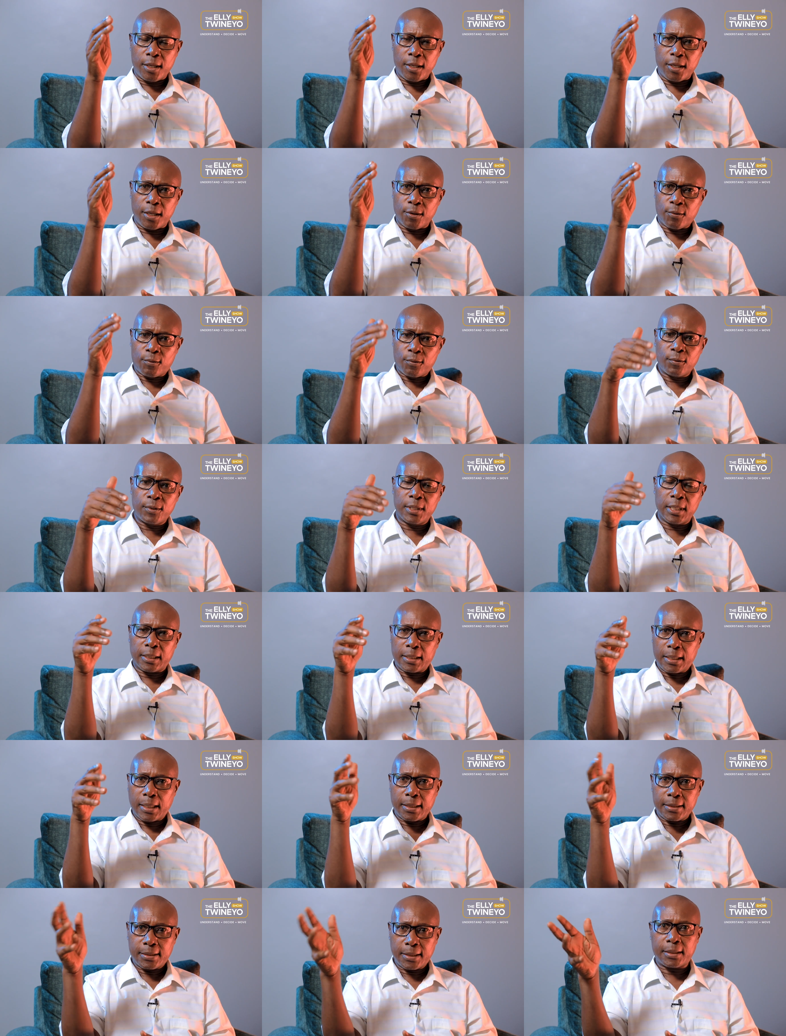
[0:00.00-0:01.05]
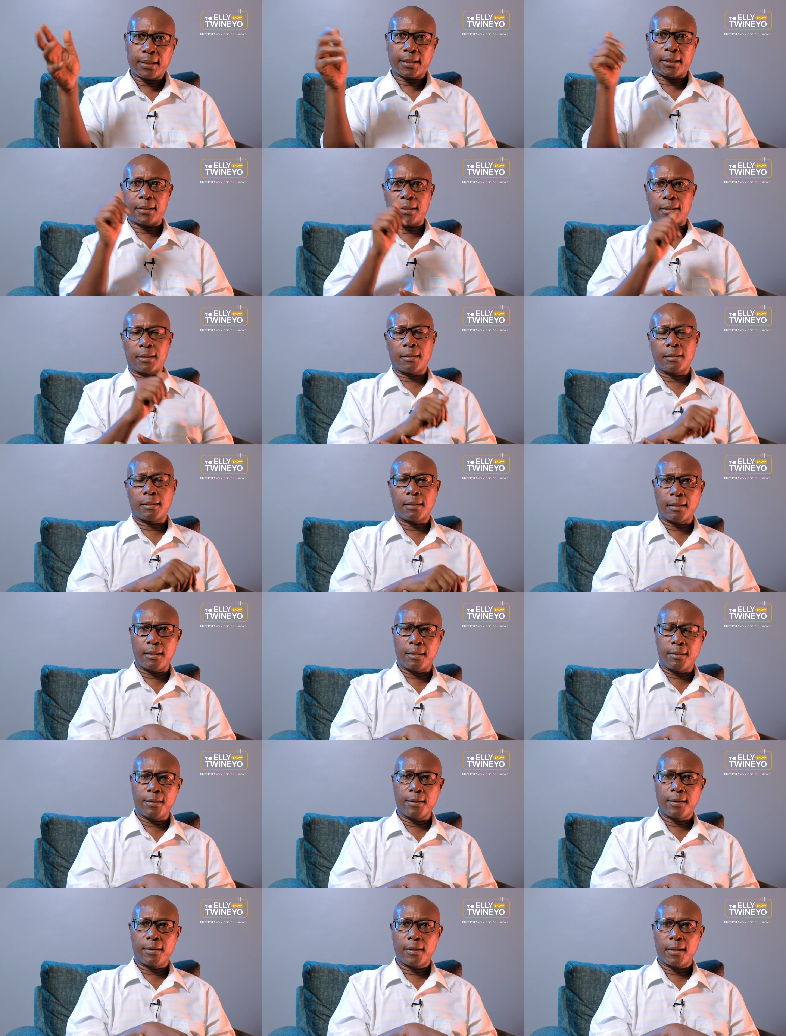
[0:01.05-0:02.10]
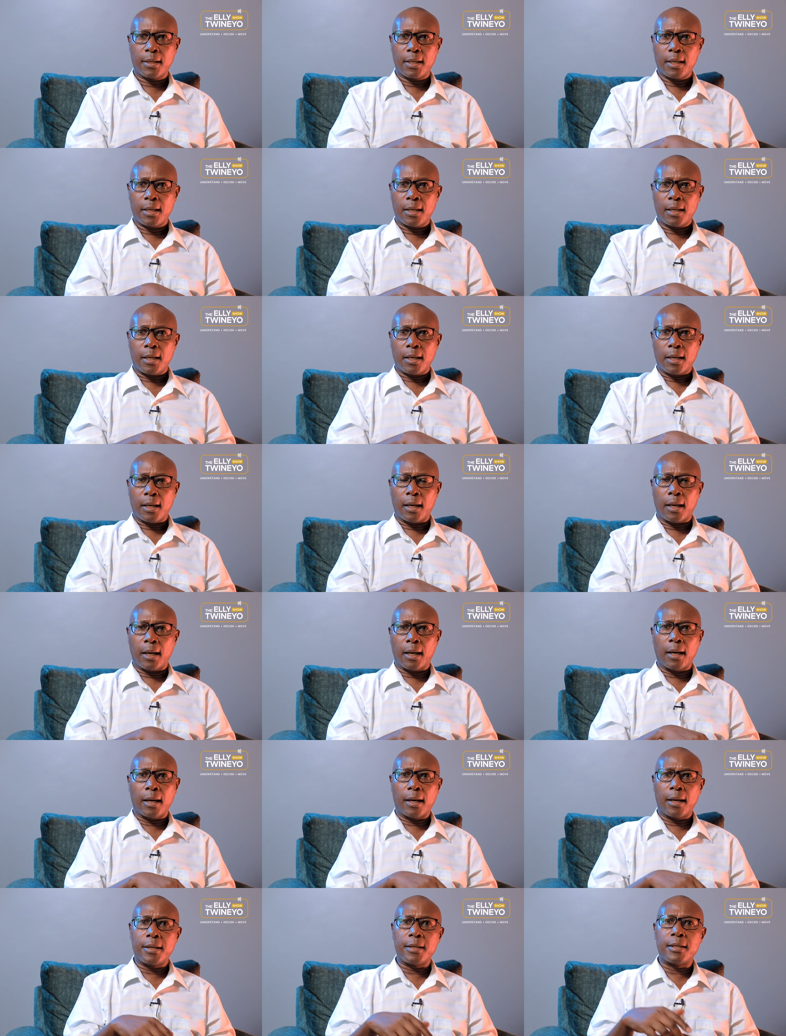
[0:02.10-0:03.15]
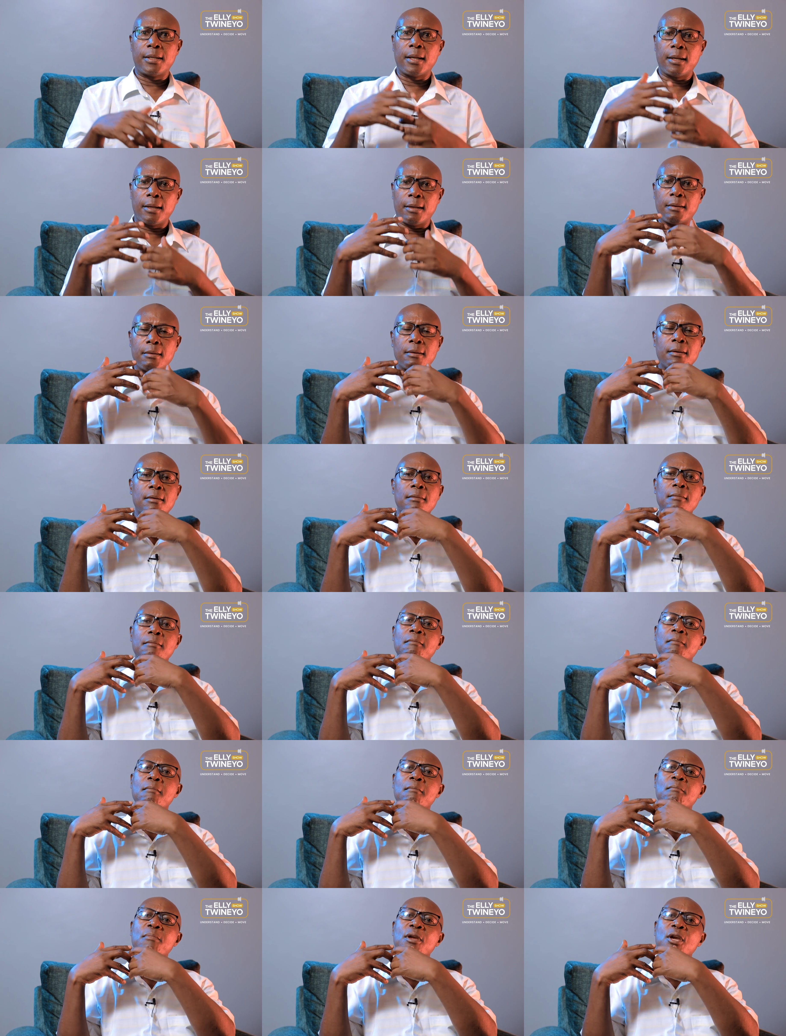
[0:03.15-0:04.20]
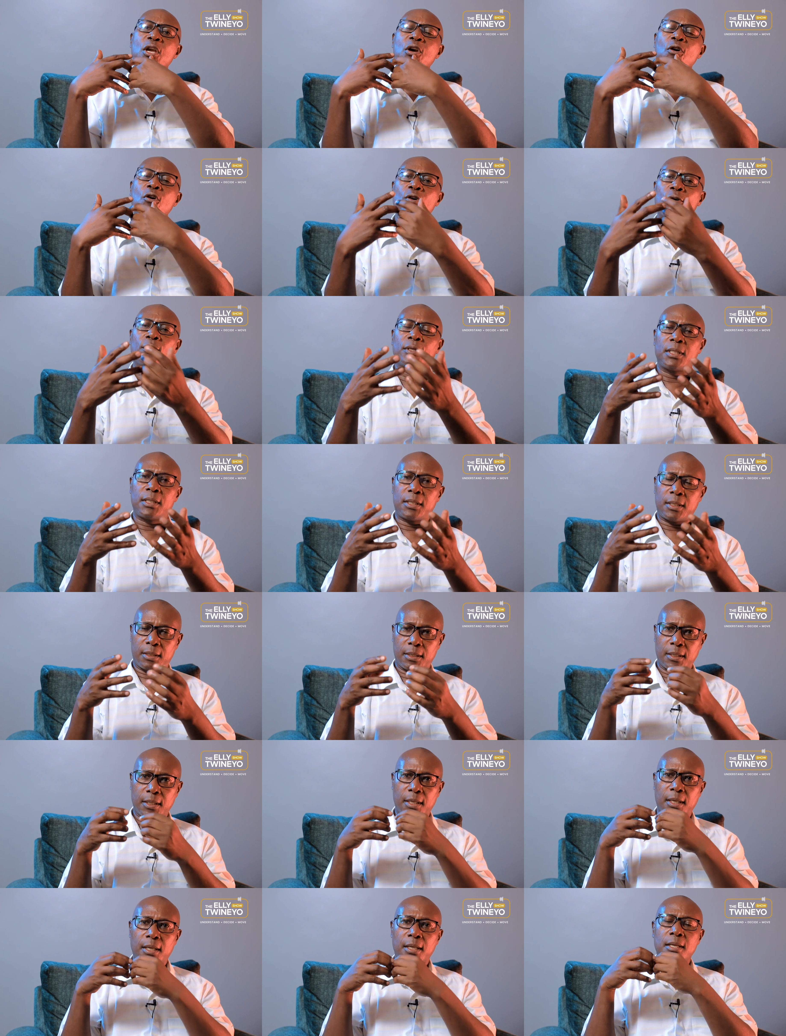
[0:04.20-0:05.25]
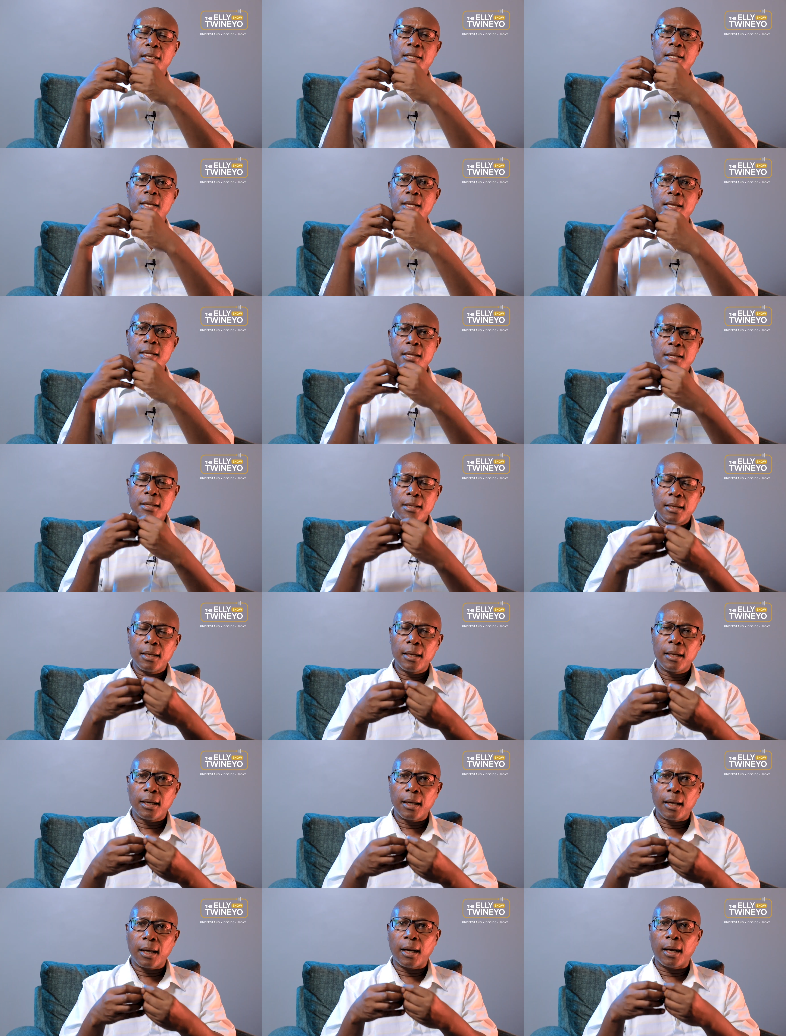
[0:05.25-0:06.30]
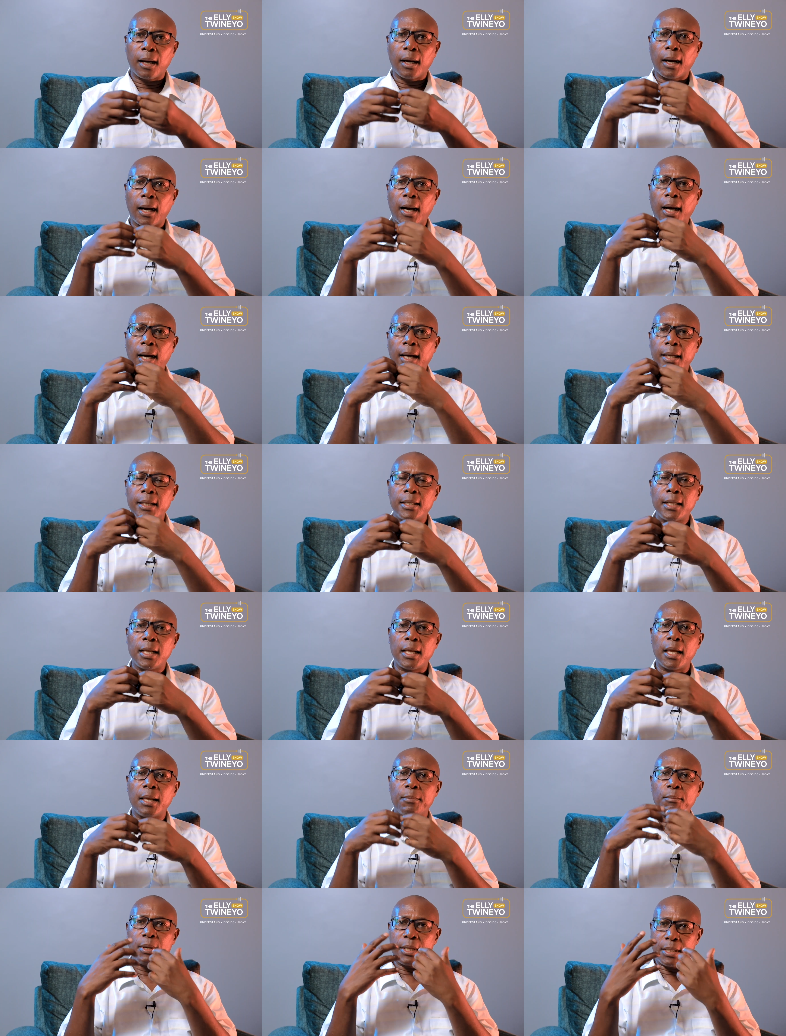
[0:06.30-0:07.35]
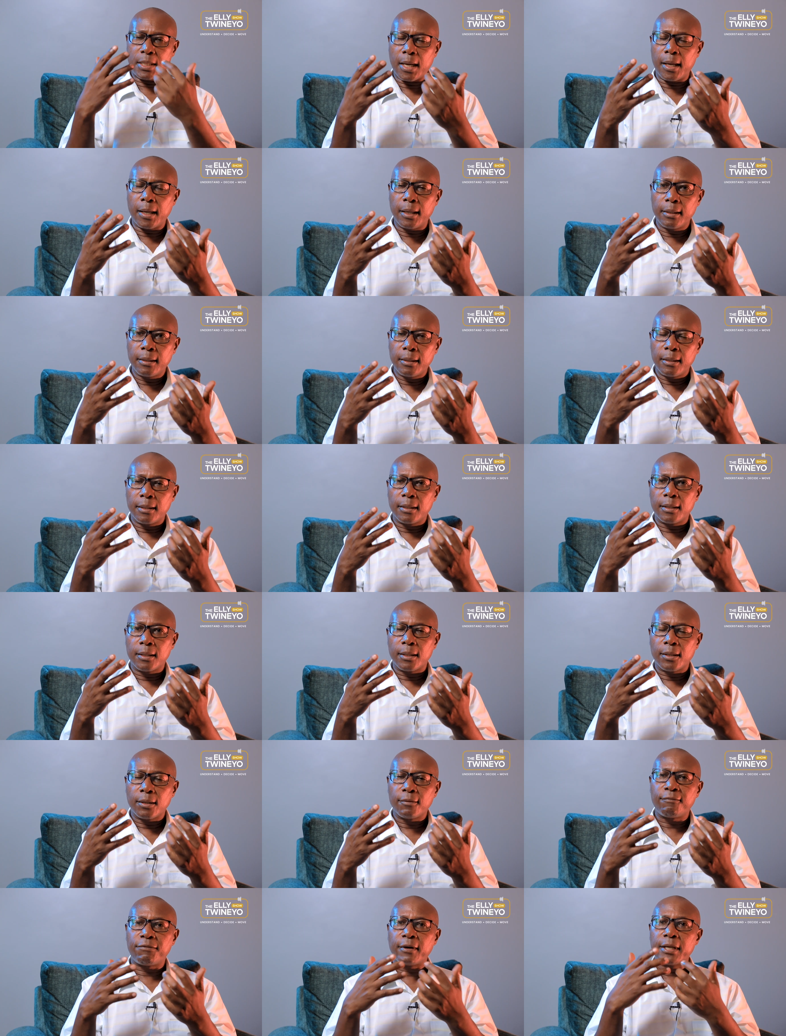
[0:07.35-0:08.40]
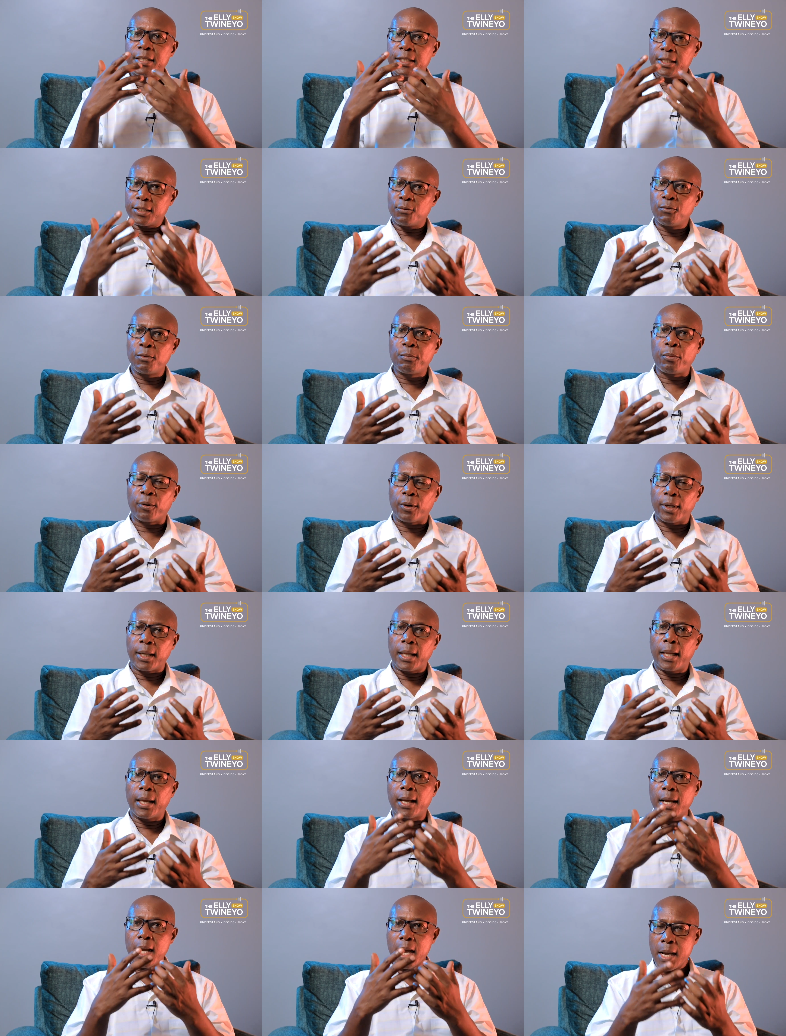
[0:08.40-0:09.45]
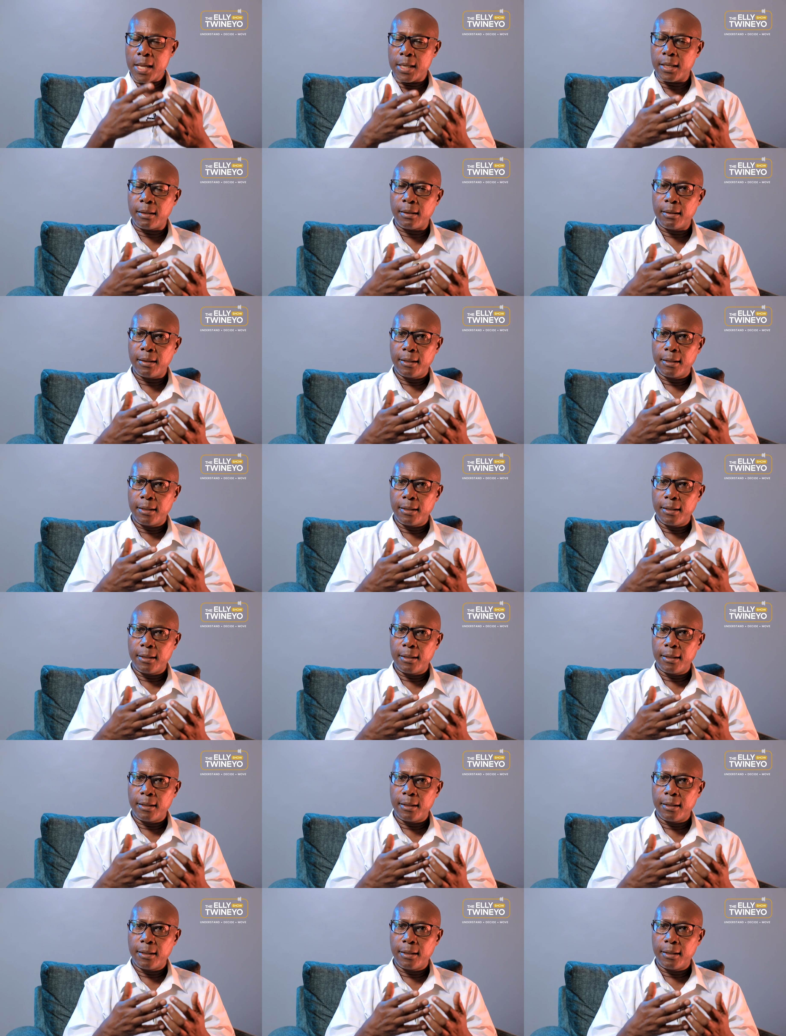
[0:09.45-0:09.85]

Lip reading: including the Aztecs, and because they had a better fighting weapon, a gun,